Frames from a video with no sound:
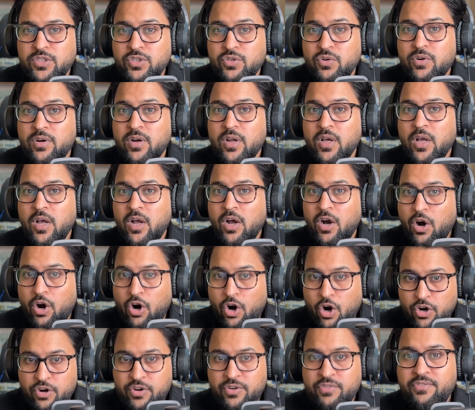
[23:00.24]
your
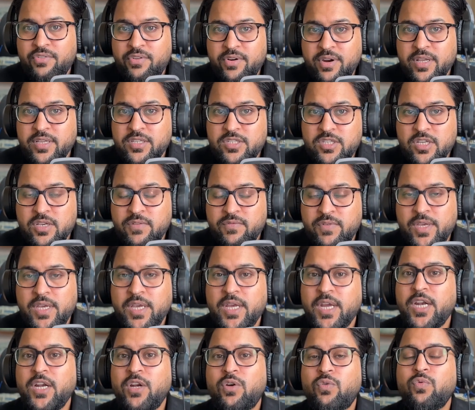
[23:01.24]
ordinary CV
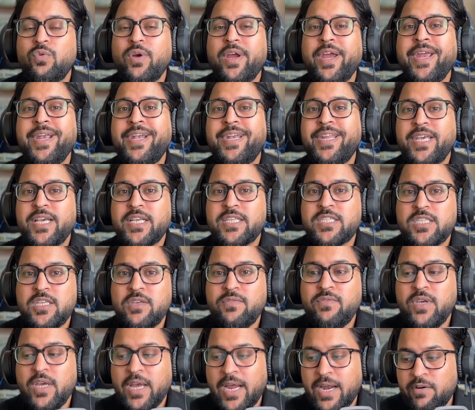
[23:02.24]
into ATS
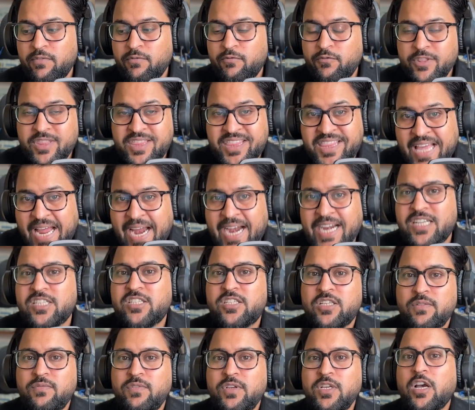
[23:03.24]
CV, and with that
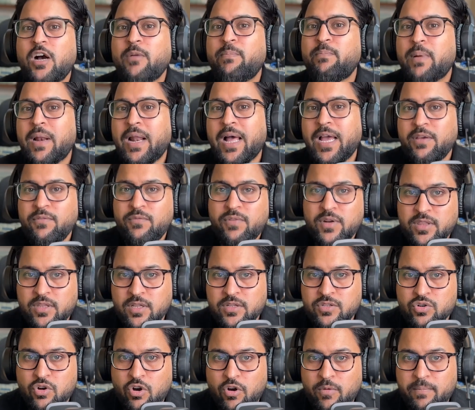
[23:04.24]
CV apply for the
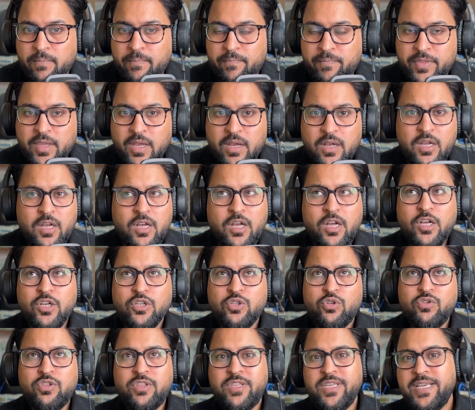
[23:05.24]
job.
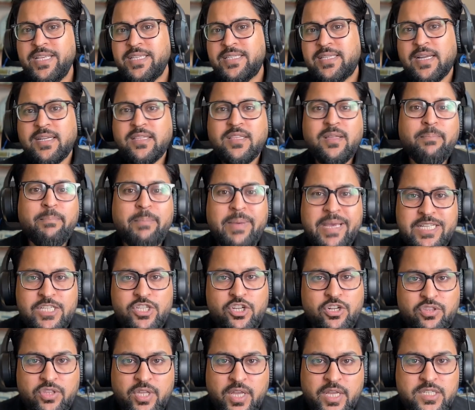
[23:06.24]
So these are the major
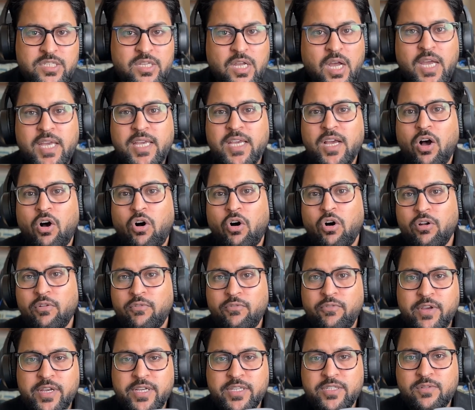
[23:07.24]
things I
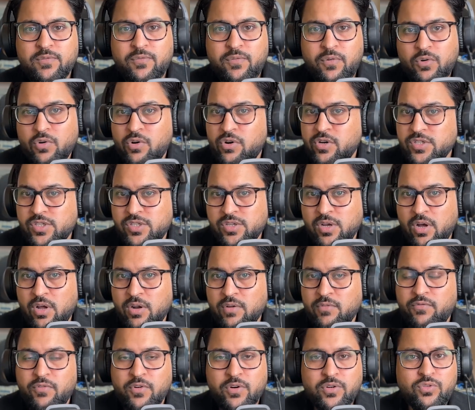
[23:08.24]
always focus on
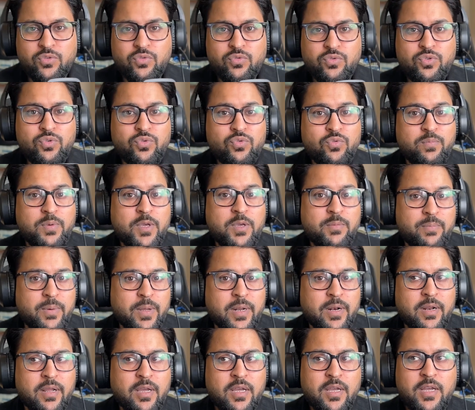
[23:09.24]
for you
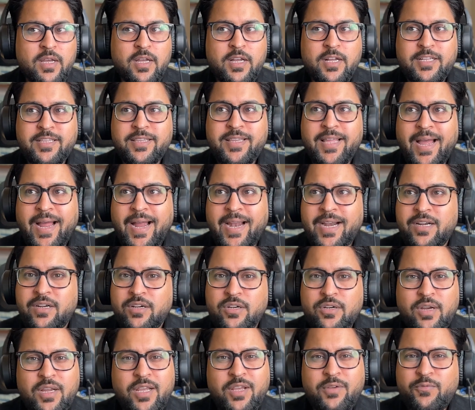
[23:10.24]
people, that
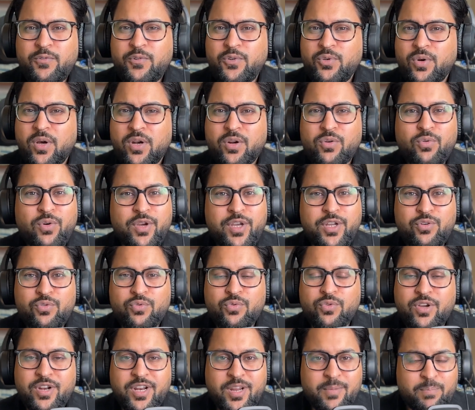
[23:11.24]
if you are going to
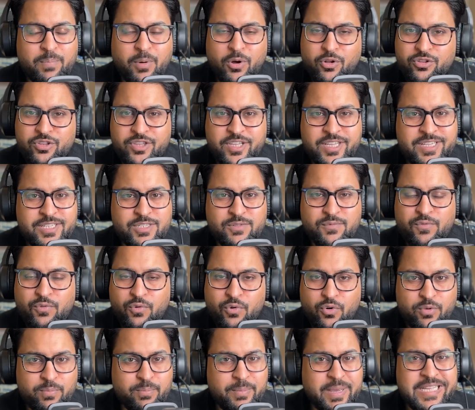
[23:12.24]
grip on these
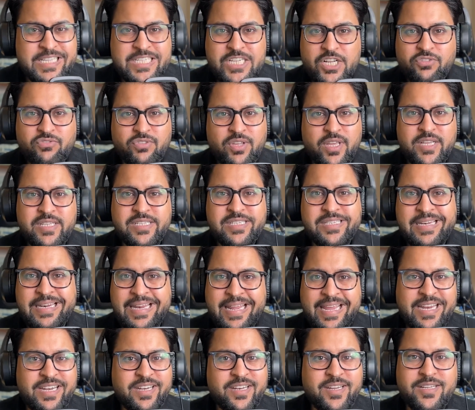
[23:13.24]
four major things,
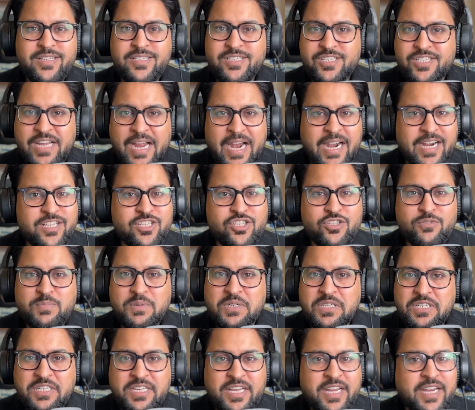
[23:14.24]
LinkedIn,
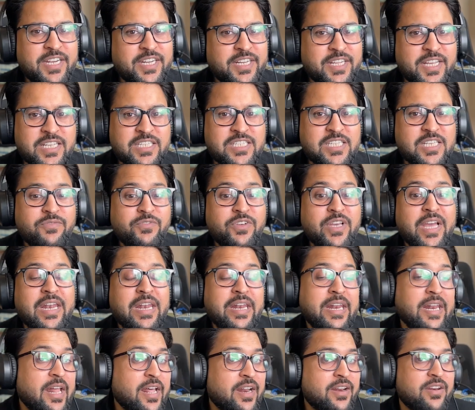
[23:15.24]
ChatGPT, ATS-CV,
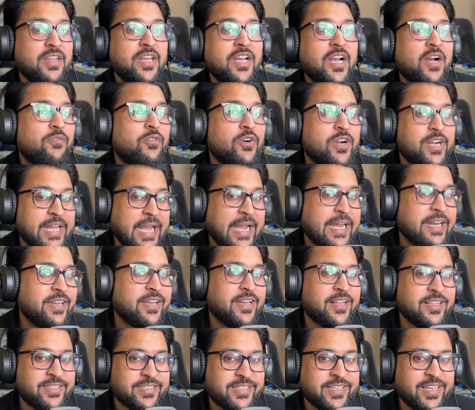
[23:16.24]
and learning of a
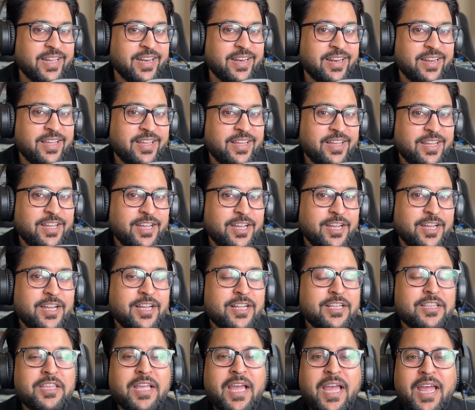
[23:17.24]
technical skill,
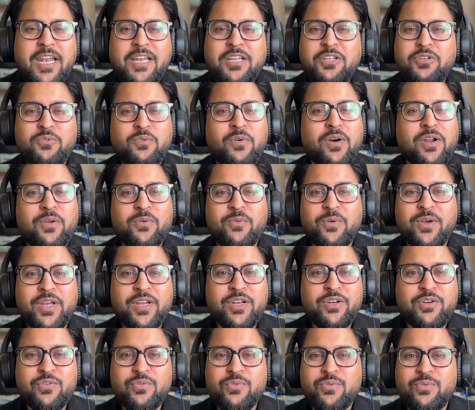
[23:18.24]
then you are going
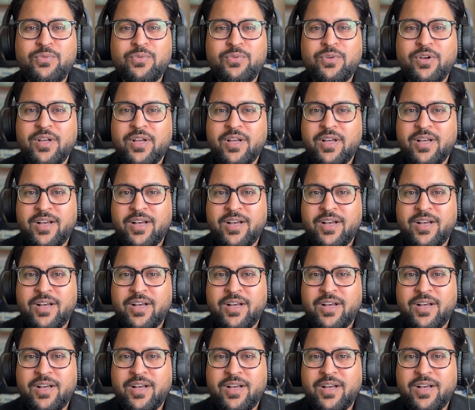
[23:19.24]
to